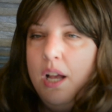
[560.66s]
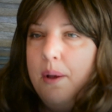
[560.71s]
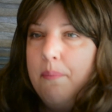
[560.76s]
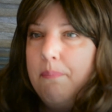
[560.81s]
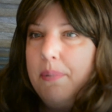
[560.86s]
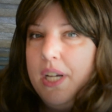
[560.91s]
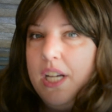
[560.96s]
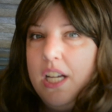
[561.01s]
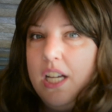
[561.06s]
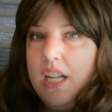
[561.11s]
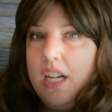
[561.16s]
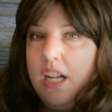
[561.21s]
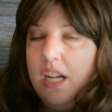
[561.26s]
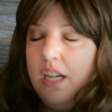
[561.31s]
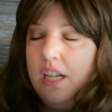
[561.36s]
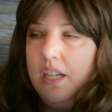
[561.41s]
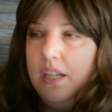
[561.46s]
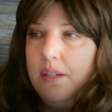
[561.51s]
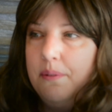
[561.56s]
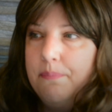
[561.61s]
But
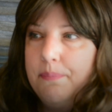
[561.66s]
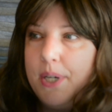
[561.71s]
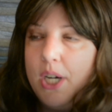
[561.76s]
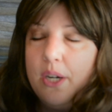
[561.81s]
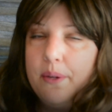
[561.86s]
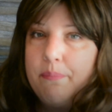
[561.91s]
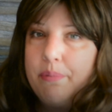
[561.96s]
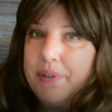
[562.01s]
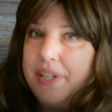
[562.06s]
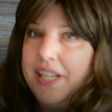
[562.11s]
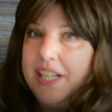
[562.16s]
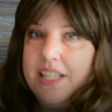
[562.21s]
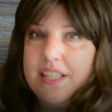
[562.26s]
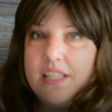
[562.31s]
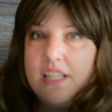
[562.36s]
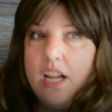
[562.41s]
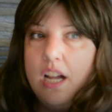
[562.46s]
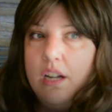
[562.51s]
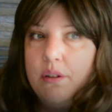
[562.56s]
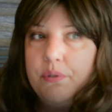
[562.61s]
our breed is
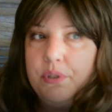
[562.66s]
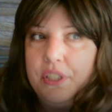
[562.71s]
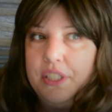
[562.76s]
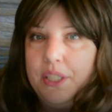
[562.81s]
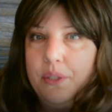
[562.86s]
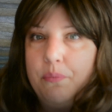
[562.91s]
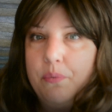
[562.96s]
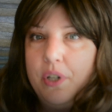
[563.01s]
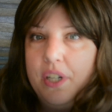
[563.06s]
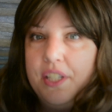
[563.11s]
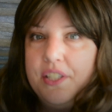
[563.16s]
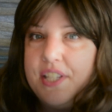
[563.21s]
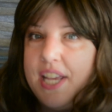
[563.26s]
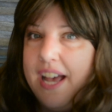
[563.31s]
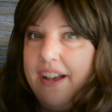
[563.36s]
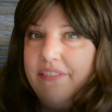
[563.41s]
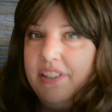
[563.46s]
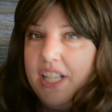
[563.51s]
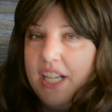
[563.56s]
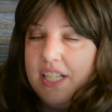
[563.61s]
not really one to
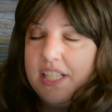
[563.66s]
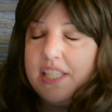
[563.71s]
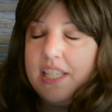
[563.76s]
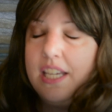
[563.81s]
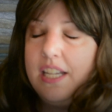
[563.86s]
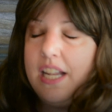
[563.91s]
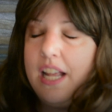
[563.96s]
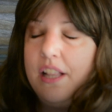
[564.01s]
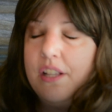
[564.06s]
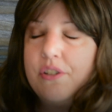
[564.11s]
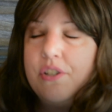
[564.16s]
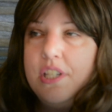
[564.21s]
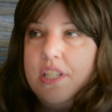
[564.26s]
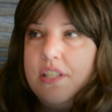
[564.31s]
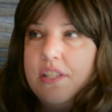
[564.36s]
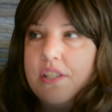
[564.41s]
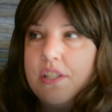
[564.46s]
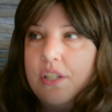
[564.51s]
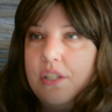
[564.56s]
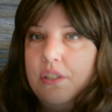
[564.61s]
have a lot of skin allergies,
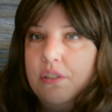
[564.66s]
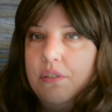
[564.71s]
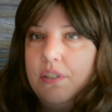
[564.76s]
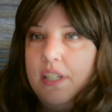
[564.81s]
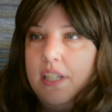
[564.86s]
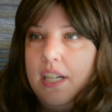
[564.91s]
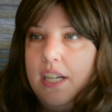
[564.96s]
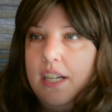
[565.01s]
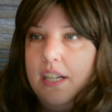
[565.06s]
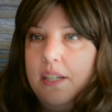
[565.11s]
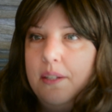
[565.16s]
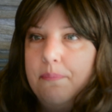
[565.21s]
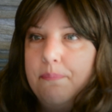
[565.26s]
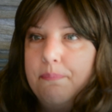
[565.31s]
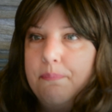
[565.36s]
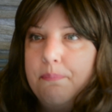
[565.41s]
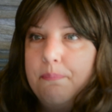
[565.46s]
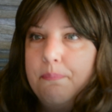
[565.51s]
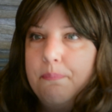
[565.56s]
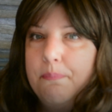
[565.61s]
so
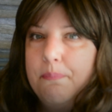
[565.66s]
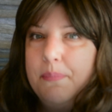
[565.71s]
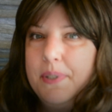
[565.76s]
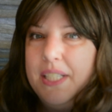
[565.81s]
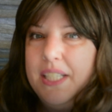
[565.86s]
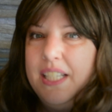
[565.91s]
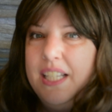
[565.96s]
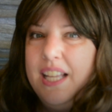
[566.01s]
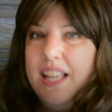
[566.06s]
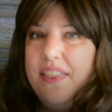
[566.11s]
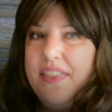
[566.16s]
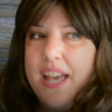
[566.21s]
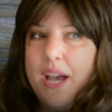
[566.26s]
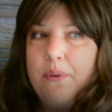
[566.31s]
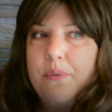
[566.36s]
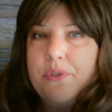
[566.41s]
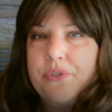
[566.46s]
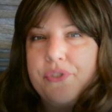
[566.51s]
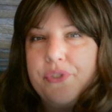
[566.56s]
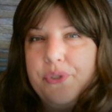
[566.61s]
that
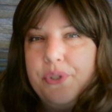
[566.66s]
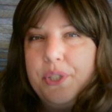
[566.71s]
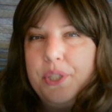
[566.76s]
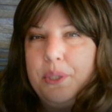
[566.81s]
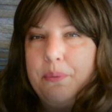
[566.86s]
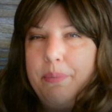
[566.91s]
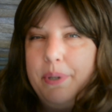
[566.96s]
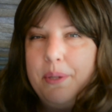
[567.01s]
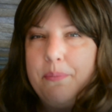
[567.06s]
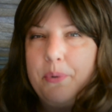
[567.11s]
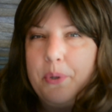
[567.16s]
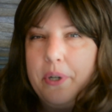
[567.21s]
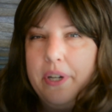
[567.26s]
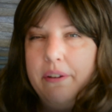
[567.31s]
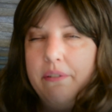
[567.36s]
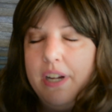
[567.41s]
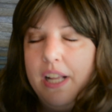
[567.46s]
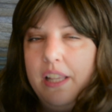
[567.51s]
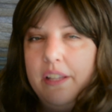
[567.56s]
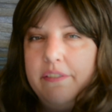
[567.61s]
one's a little bit more
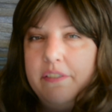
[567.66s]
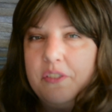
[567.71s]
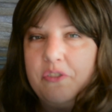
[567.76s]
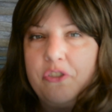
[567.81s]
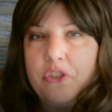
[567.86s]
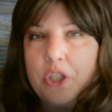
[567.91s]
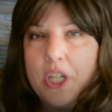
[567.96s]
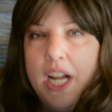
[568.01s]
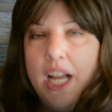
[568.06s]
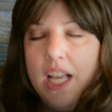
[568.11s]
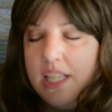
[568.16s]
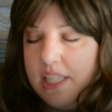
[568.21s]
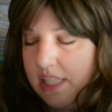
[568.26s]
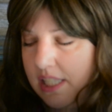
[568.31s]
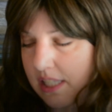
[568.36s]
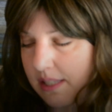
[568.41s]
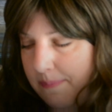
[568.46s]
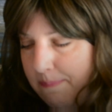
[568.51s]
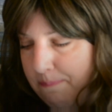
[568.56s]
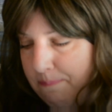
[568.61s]
irrelevant for
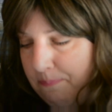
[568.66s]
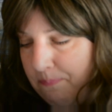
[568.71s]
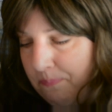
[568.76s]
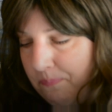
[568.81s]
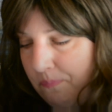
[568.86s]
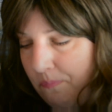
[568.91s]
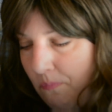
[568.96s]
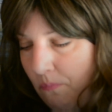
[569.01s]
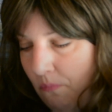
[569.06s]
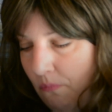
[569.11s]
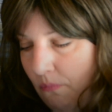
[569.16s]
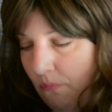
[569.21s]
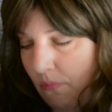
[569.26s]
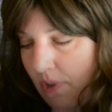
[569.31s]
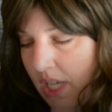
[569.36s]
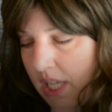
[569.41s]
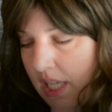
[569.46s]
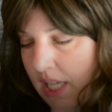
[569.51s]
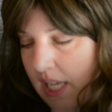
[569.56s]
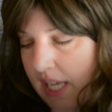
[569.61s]
us.
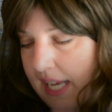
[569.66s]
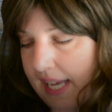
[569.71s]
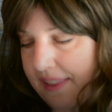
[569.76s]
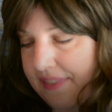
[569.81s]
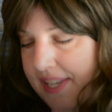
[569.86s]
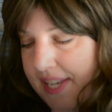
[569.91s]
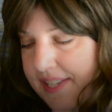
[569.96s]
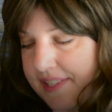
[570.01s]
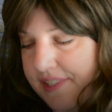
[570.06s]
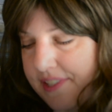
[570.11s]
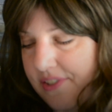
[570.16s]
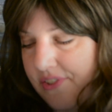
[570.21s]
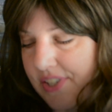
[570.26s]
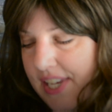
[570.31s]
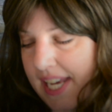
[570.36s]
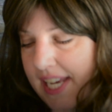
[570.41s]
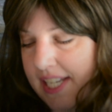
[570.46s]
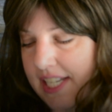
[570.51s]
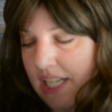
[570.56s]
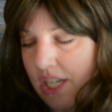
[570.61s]
And then
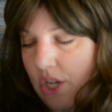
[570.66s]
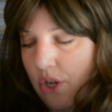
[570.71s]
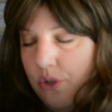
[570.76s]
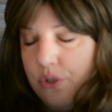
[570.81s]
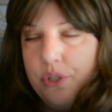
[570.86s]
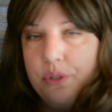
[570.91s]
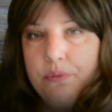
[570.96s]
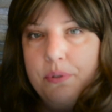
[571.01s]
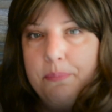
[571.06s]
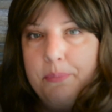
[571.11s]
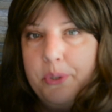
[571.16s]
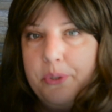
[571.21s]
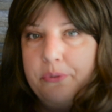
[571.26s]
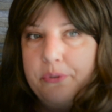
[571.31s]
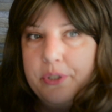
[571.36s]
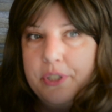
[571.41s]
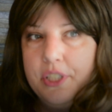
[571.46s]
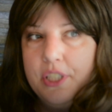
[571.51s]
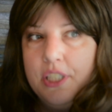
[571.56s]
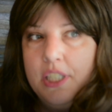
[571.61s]
stain and odor
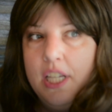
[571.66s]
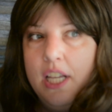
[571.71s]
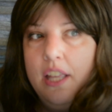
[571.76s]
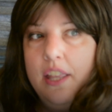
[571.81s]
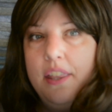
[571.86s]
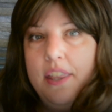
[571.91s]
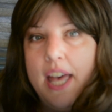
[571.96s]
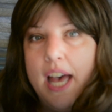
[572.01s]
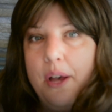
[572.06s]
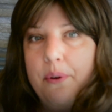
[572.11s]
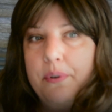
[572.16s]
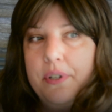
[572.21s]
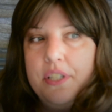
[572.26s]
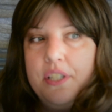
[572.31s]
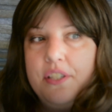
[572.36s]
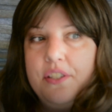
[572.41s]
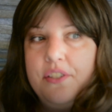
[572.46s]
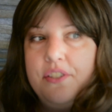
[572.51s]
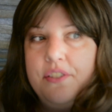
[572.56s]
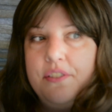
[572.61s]
remover, that one
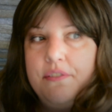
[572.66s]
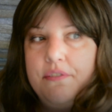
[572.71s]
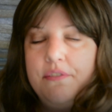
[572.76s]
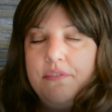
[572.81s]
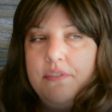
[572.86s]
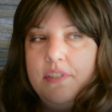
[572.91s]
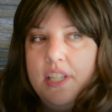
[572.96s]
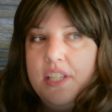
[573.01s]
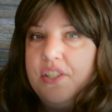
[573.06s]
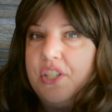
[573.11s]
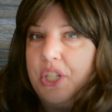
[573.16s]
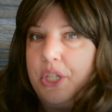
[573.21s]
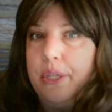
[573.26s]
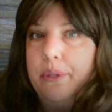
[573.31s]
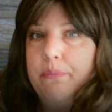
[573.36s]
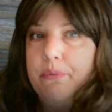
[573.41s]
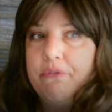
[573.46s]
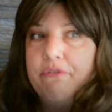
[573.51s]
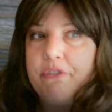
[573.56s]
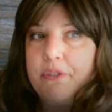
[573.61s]
is a
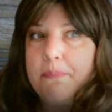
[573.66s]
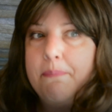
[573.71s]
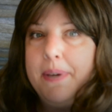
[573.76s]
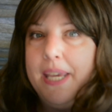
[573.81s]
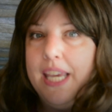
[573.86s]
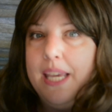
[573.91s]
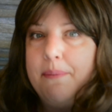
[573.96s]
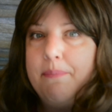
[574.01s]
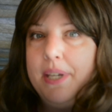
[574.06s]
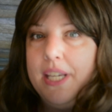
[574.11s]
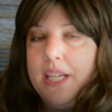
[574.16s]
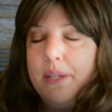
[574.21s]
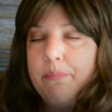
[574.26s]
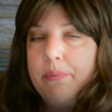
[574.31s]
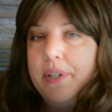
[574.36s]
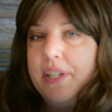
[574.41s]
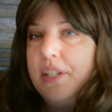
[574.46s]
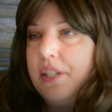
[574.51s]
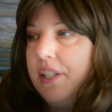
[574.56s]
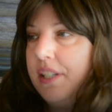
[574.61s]
good one for me. Being a
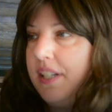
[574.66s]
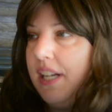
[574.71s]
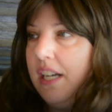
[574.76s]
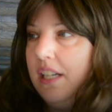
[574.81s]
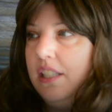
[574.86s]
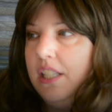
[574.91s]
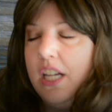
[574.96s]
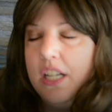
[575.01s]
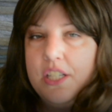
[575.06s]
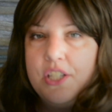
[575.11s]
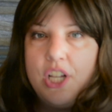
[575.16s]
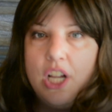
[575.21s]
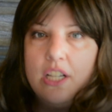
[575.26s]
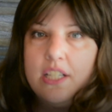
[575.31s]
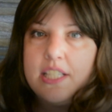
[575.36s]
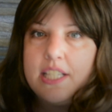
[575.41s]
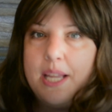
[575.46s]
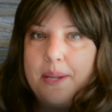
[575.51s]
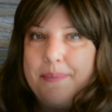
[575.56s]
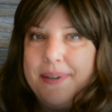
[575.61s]
breeder, got a lot of
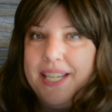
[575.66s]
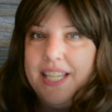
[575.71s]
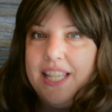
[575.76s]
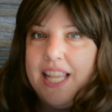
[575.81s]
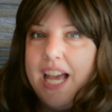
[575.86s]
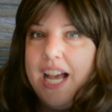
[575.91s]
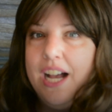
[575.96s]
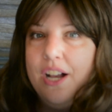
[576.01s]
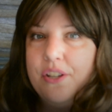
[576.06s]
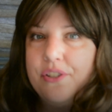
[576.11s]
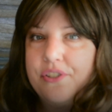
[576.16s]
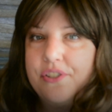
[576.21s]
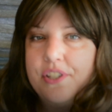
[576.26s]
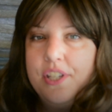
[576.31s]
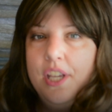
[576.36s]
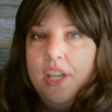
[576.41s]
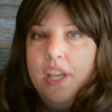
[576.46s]
dogs coming in the house.